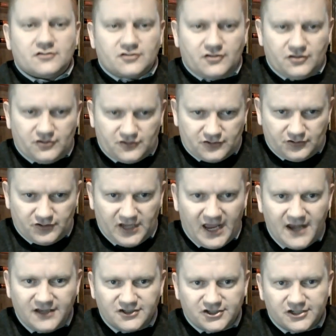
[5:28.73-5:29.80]
so the
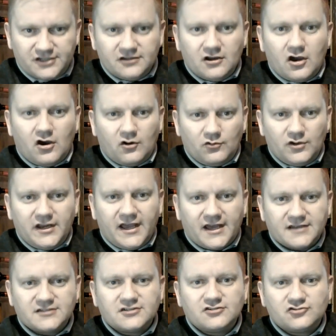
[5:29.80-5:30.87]
engine only
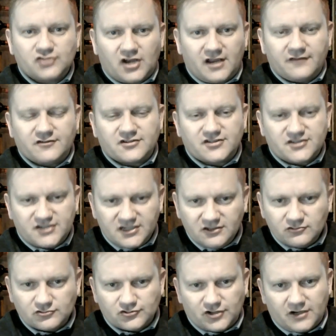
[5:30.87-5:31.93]
had to drive a single
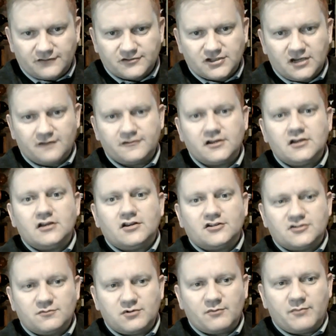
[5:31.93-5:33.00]
drive shaft
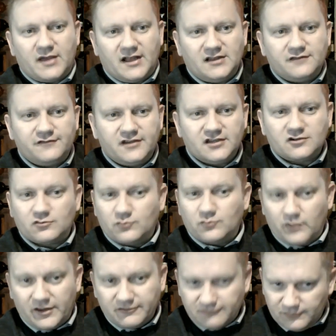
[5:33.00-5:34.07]
to propel the vehicle,
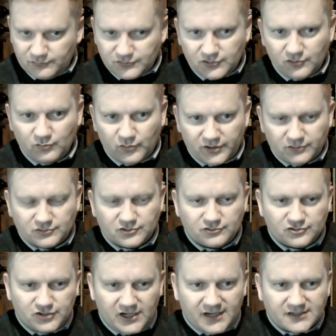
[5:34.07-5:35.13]
whether it was on wheels or
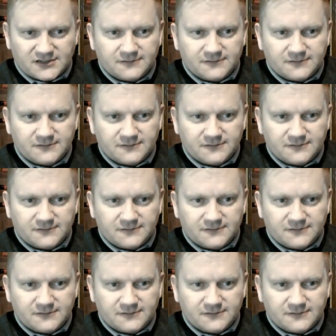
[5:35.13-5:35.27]
tracks.